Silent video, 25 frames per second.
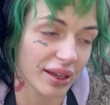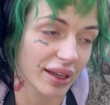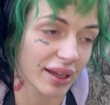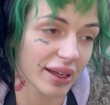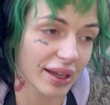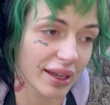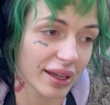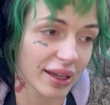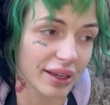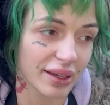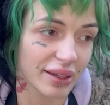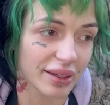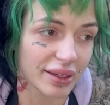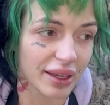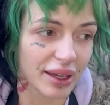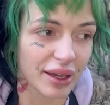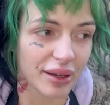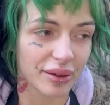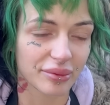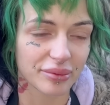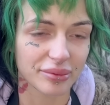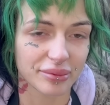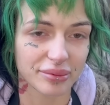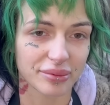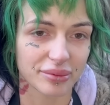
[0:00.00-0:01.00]
And yeah,
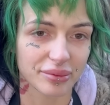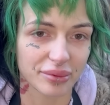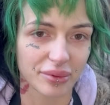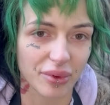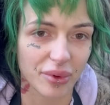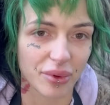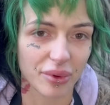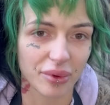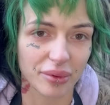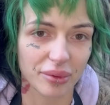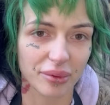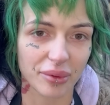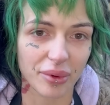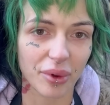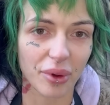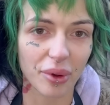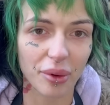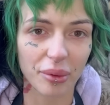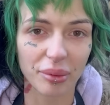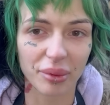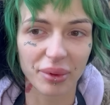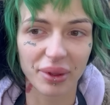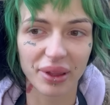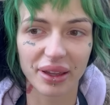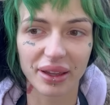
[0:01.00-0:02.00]

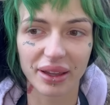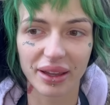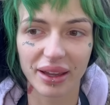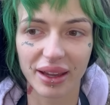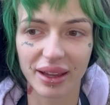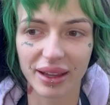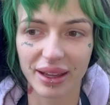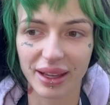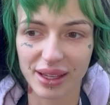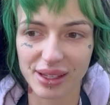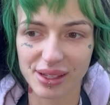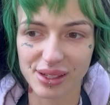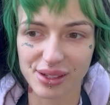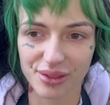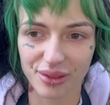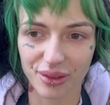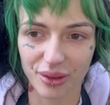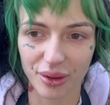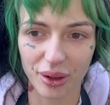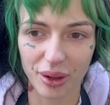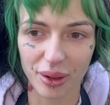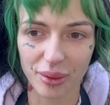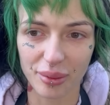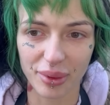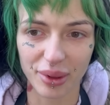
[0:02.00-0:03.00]
hoping, I guess,
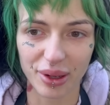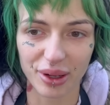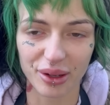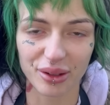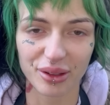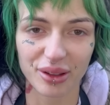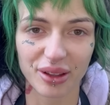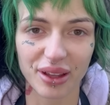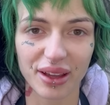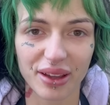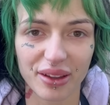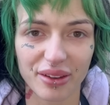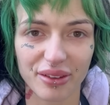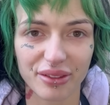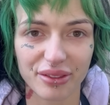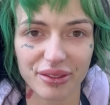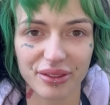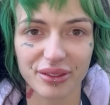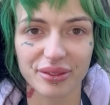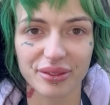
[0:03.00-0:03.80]
for a better life.